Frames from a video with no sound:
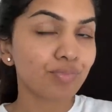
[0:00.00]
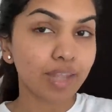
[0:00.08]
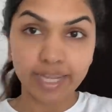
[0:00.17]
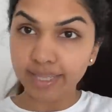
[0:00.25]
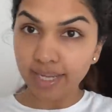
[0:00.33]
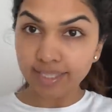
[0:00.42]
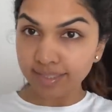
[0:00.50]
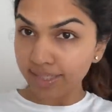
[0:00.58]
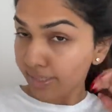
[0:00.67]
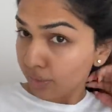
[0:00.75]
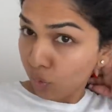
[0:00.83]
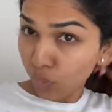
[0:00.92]
And that's
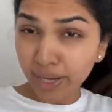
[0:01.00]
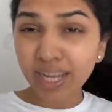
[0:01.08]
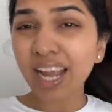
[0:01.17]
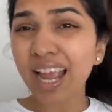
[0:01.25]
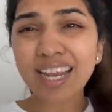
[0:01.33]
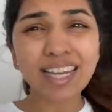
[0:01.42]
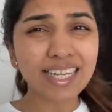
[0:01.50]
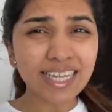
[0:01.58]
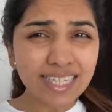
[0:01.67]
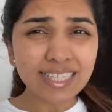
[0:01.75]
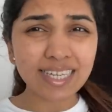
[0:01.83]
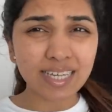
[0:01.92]
it, quick and
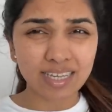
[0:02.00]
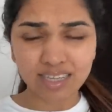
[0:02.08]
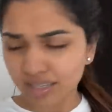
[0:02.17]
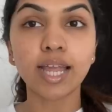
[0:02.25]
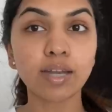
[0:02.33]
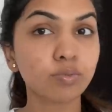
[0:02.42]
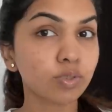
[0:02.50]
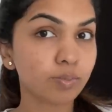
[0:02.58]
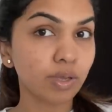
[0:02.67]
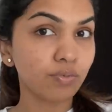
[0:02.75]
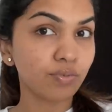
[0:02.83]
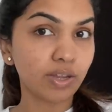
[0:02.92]
easy. That was
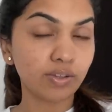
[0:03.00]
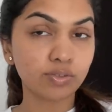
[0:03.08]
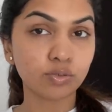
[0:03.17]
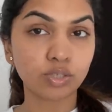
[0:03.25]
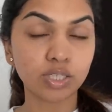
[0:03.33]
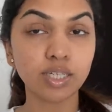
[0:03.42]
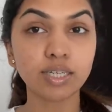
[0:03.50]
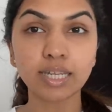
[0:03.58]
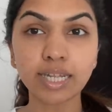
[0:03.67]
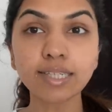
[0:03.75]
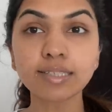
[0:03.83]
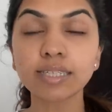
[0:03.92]
my face routine.
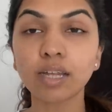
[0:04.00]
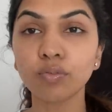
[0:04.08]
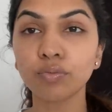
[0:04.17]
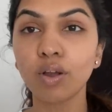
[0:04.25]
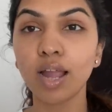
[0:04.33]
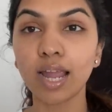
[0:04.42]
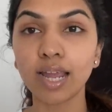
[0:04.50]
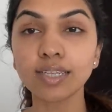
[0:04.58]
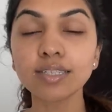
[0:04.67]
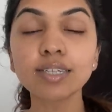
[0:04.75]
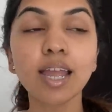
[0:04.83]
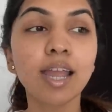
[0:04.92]
Next, now for
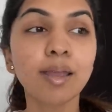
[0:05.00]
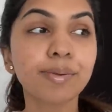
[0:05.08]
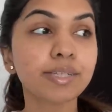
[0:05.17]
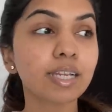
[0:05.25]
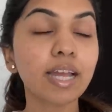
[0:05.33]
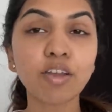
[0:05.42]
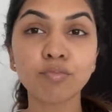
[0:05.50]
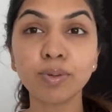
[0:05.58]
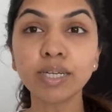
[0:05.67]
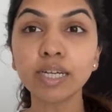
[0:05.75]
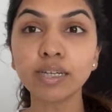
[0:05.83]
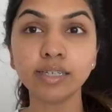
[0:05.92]
hands. Basically, I've
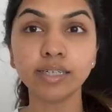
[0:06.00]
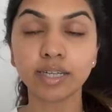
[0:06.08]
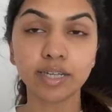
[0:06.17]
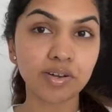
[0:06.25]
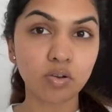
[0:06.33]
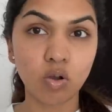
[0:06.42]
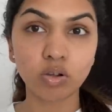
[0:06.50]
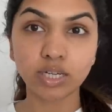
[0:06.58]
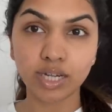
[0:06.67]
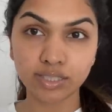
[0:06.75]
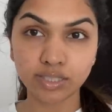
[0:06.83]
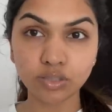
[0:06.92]
been cleaning and
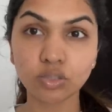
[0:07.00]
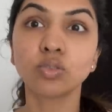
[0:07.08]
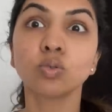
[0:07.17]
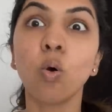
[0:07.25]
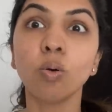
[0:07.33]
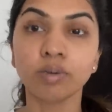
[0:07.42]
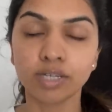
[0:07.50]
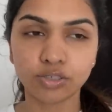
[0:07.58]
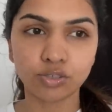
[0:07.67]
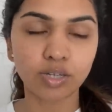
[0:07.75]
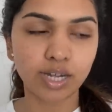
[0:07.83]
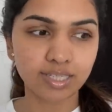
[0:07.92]
organizing so much,
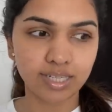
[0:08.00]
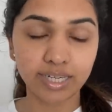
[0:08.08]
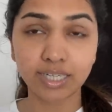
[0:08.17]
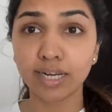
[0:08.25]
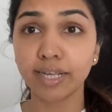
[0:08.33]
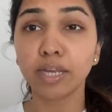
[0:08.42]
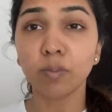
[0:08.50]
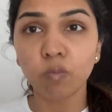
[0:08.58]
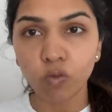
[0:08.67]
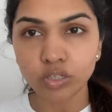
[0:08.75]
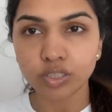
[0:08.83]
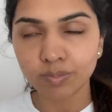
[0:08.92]
you guys, lately, and I keep
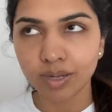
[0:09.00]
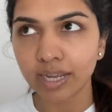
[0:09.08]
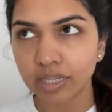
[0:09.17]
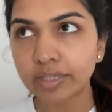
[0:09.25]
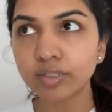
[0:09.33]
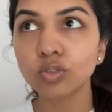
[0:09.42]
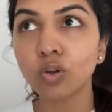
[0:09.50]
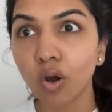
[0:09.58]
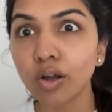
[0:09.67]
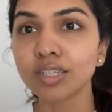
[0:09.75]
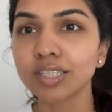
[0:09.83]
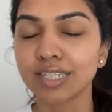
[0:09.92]
washing my hands
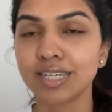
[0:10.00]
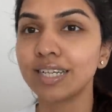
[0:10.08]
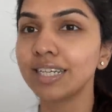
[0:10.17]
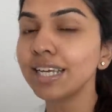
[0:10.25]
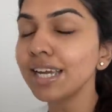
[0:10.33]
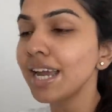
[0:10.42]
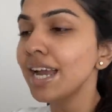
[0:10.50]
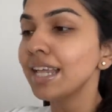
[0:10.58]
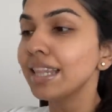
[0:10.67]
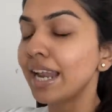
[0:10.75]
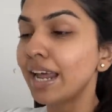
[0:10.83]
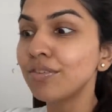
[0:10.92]
constantly
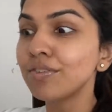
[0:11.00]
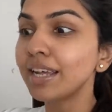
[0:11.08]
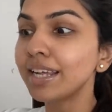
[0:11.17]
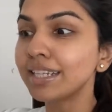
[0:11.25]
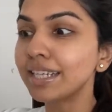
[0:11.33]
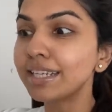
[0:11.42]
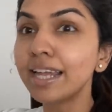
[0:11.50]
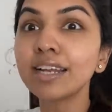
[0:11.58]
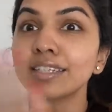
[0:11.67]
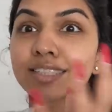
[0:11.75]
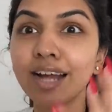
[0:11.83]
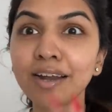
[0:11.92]
that I've like, they have
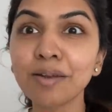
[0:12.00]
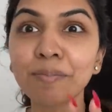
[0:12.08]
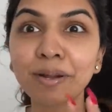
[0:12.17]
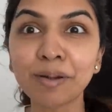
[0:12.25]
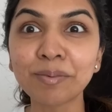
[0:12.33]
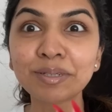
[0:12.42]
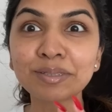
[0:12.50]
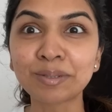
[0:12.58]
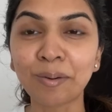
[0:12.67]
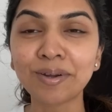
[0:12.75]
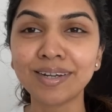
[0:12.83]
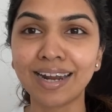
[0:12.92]
started becoming
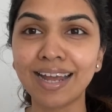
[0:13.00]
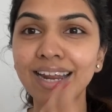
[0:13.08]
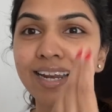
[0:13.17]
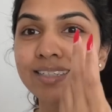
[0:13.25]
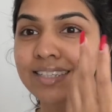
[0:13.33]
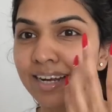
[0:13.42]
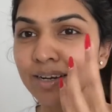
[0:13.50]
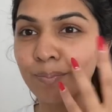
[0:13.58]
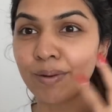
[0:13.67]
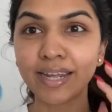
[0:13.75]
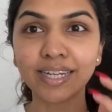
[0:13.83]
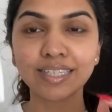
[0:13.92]
so dry, and I started
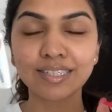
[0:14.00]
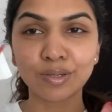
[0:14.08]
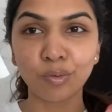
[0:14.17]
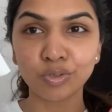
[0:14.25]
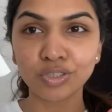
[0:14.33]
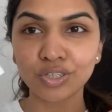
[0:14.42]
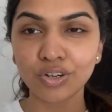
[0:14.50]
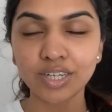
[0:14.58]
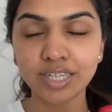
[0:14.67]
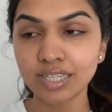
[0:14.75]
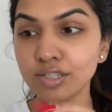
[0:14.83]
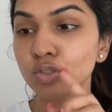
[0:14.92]
applying this lotion on it,
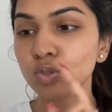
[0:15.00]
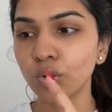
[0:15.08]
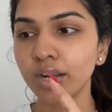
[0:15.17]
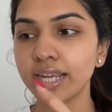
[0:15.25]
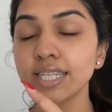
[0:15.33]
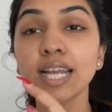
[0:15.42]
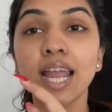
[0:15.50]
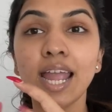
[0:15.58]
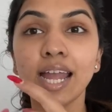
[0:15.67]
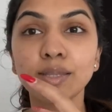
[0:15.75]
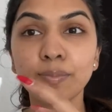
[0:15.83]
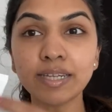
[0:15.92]
and it's so nice.
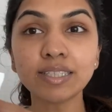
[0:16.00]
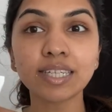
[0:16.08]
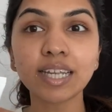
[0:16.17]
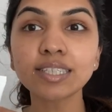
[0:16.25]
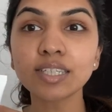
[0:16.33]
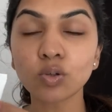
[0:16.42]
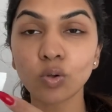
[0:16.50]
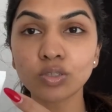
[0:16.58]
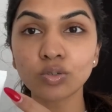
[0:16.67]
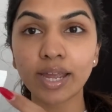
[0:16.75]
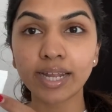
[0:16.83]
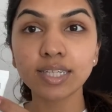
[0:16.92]
And the best thing is it's also
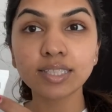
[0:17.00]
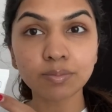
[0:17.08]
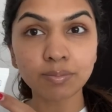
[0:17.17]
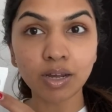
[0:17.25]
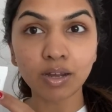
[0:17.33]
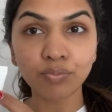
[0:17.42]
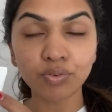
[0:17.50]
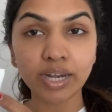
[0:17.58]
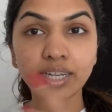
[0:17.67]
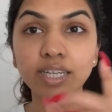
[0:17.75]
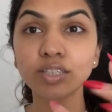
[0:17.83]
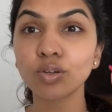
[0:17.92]
eczema
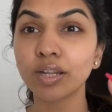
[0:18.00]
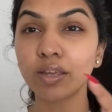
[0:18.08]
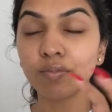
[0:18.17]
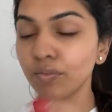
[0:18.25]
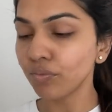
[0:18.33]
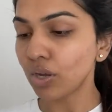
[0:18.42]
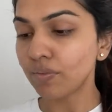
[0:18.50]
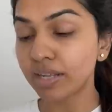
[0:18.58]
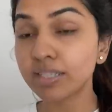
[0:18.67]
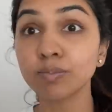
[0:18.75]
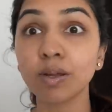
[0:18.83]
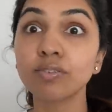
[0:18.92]
friendly. So like, even if you have
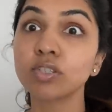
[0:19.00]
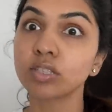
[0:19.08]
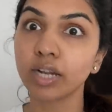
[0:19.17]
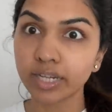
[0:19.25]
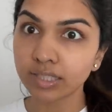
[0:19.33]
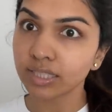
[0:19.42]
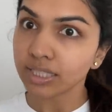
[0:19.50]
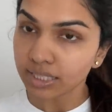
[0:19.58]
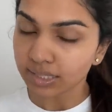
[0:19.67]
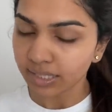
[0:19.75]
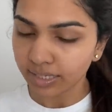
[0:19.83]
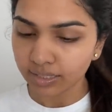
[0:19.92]
eczema, which is like a serious
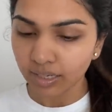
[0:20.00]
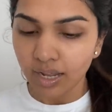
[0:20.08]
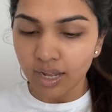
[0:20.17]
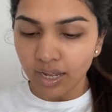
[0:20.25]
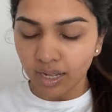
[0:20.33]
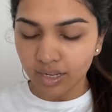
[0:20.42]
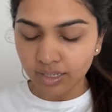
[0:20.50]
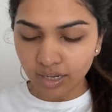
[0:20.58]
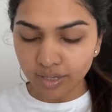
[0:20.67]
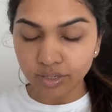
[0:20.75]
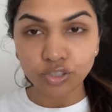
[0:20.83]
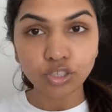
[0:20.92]
skin
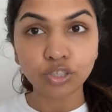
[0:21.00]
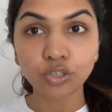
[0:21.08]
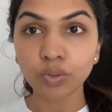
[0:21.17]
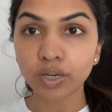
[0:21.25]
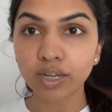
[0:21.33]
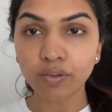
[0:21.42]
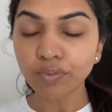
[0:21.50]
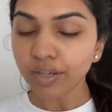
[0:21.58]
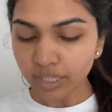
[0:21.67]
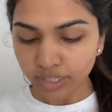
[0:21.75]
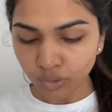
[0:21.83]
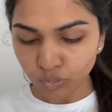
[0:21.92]
condition, you can
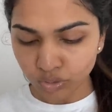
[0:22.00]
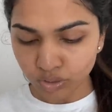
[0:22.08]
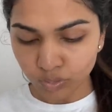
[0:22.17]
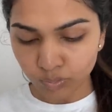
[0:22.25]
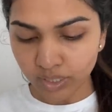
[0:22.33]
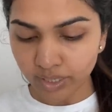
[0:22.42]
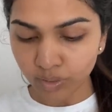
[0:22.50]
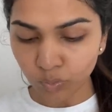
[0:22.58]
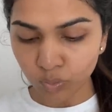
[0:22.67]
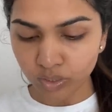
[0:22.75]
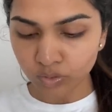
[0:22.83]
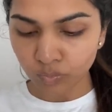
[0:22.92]
definitely use this one and it
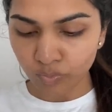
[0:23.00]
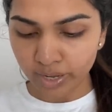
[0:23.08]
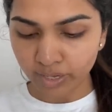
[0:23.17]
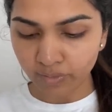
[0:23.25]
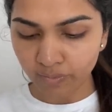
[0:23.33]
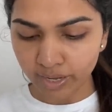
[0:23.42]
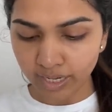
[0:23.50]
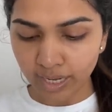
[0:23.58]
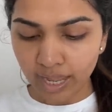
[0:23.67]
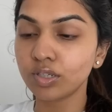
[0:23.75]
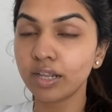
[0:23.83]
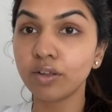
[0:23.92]
works very well.
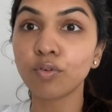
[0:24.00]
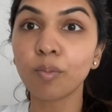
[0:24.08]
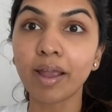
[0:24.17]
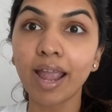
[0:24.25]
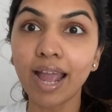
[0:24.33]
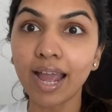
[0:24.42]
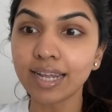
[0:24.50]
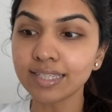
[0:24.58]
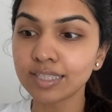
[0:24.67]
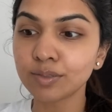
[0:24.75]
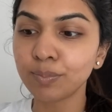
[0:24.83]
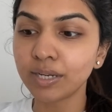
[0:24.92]
Like for my hands,
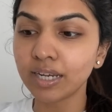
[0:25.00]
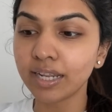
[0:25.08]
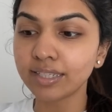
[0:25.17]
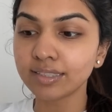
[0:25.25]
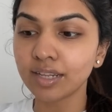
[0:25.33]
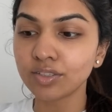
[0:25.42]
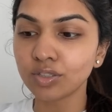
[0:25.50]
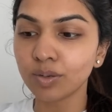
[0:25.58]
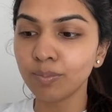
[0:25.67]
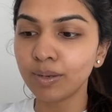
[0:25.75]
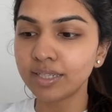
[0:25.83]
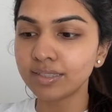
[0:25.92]
it's been like such a
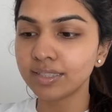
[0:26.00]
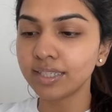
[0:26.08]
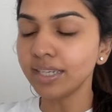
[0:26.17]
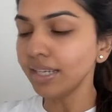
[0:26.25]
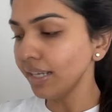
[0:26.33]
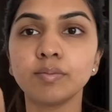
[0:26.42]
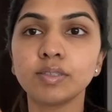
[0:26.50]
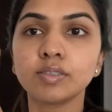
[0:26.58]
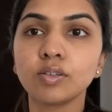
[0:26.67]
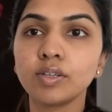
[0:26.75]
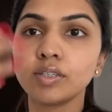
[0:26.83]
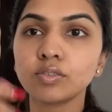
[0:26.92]
blessing. It's
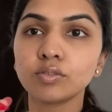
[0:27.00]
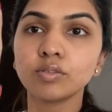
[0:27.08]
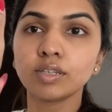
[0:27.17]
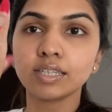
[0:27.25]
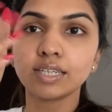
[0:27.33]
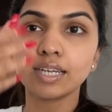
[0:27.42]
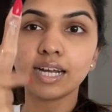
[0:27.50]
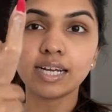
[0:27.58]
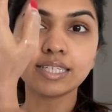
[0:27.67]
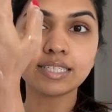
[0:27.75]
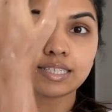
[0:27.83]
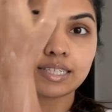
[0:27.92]
going to
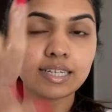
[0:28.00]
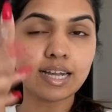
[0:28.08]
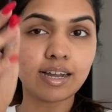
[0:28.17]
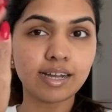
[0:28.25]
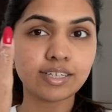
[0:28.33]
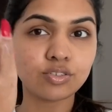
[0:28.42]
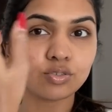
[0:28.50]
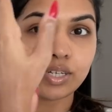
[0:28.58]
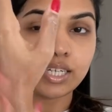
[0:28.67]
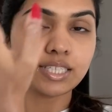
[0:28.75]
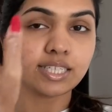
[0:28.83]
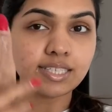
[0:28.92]
nicely
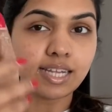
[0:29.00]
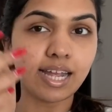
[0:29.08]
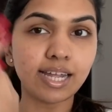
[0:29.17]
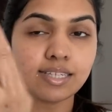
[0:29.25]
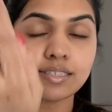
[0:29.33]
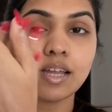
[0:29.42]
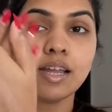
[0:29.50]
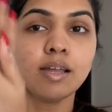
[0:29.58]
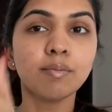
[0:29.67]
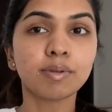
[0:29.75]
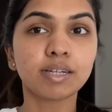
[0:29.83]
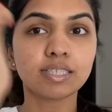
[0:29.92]
hydrate these hands.
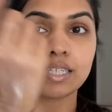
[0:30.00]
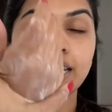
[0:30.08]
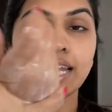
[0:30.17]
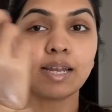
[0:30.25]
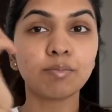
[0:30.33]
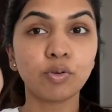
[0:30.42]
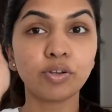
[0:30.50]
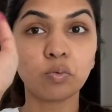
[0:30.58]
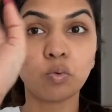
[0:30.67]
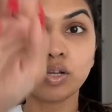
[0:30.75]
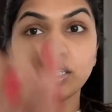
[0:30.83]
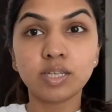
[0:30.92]
Because again, I'm going to
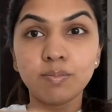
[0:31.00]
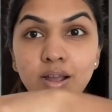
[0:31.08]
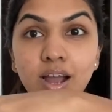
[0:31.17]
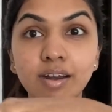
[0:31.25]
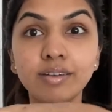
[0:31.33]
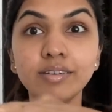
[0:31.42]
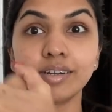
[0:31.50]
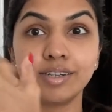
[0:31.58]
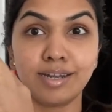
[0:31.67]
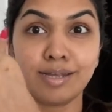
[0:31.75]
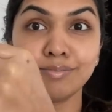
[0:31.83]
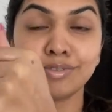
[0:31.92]
wash them 100 times